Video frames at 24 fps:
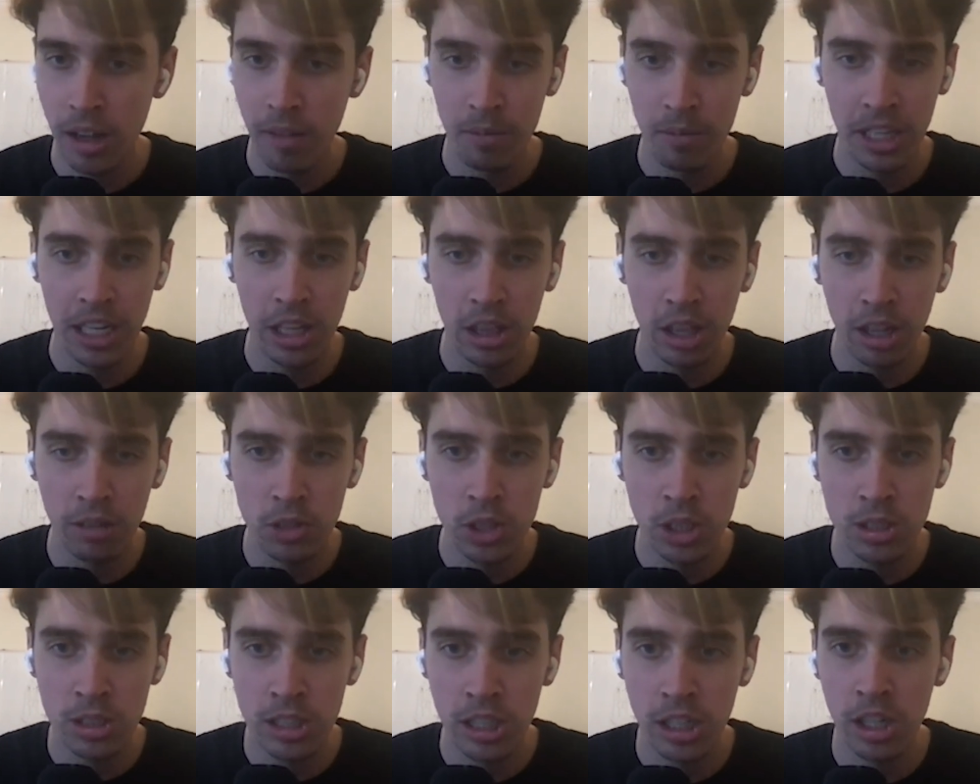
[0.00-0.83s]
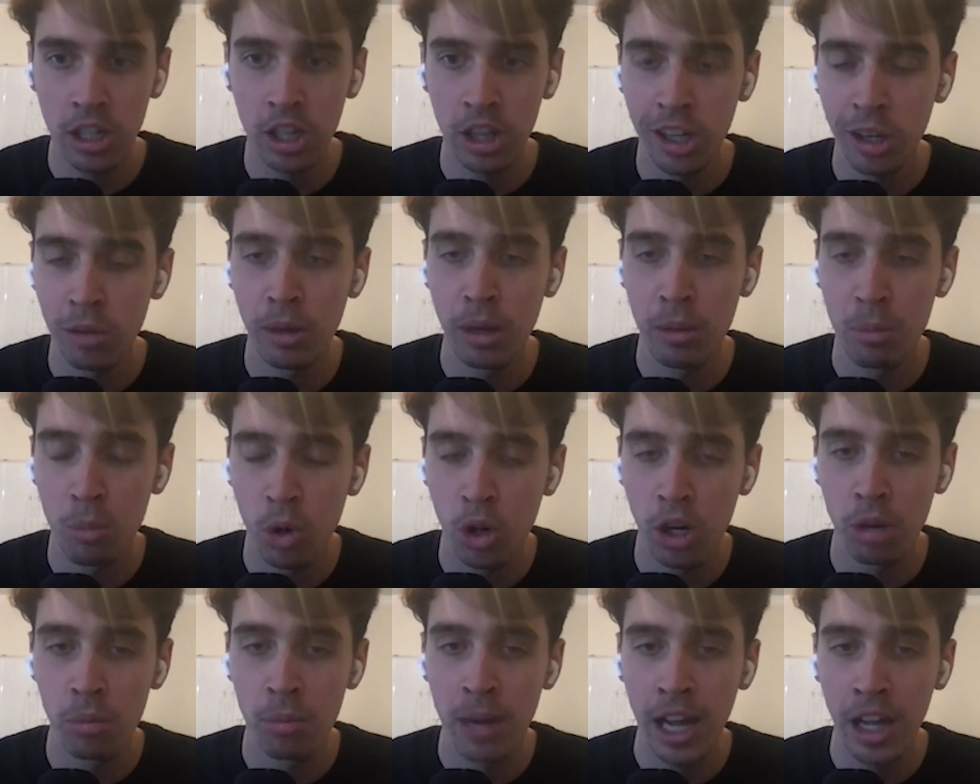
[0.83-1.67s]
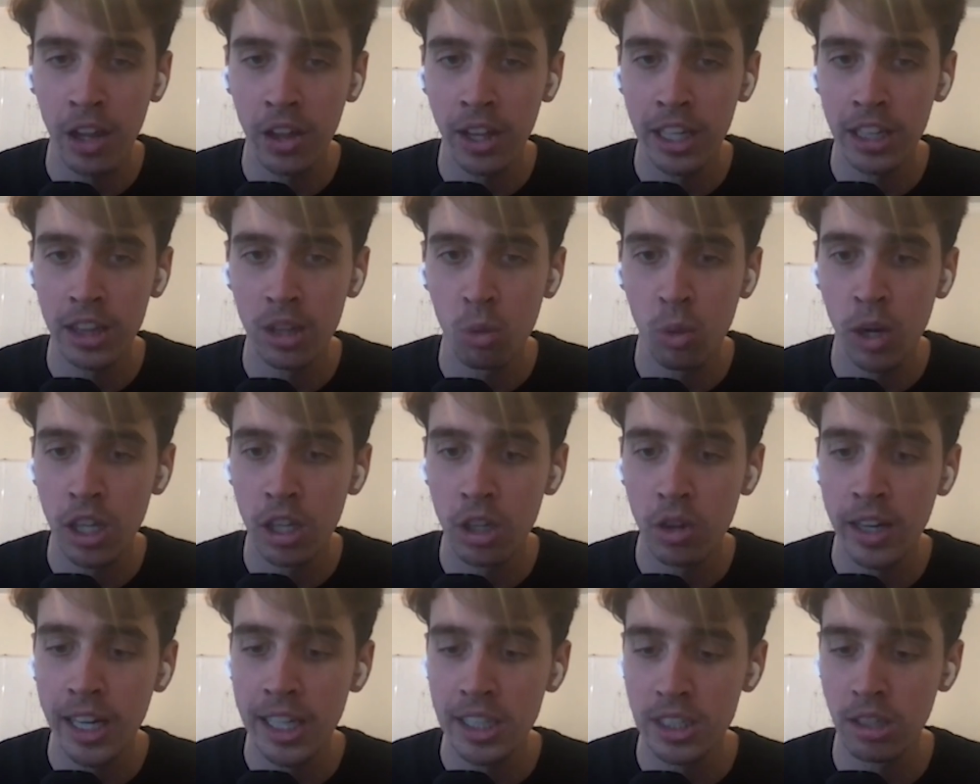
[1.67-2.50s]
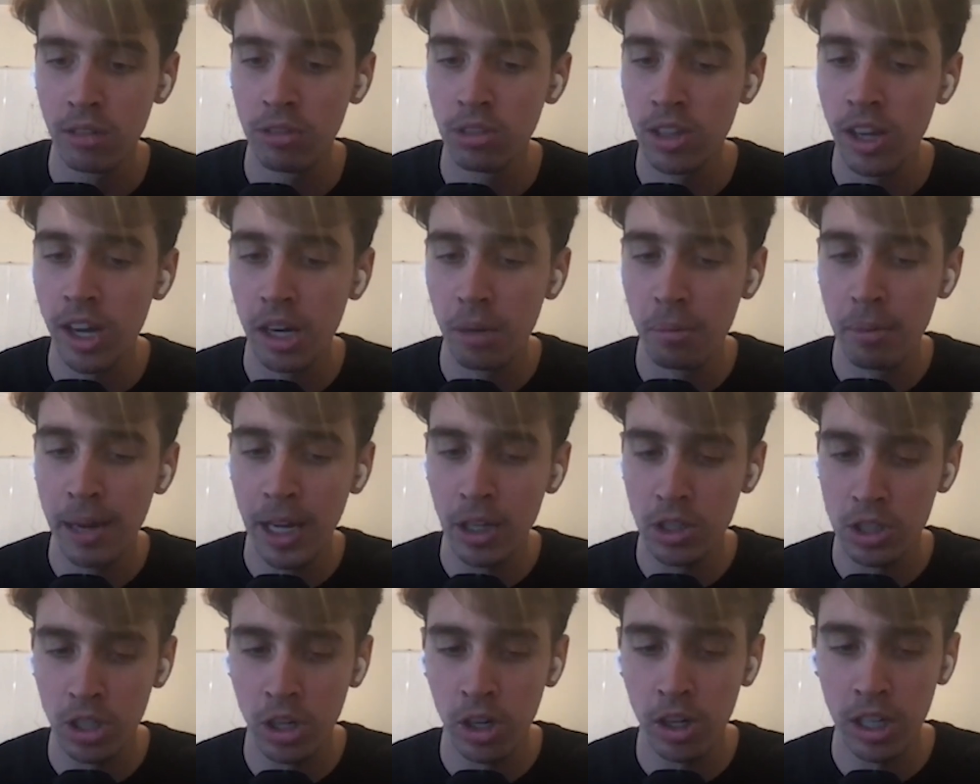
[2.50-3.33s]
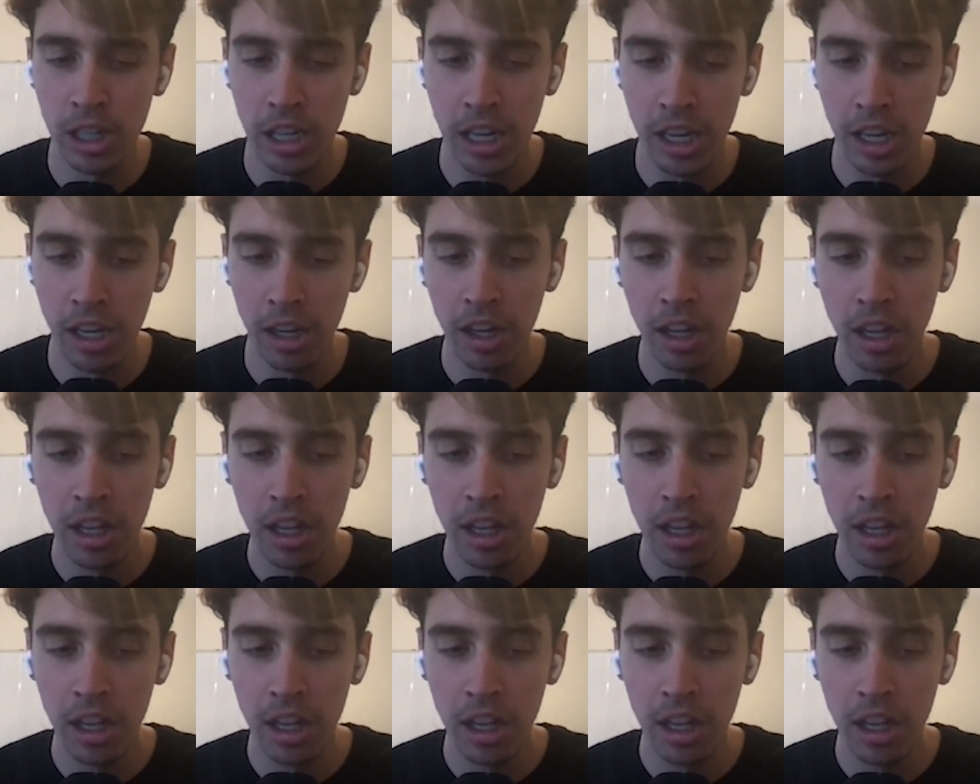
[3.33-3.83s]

And I'd love just to hear a little bit more about like the way you guys have thought about targeting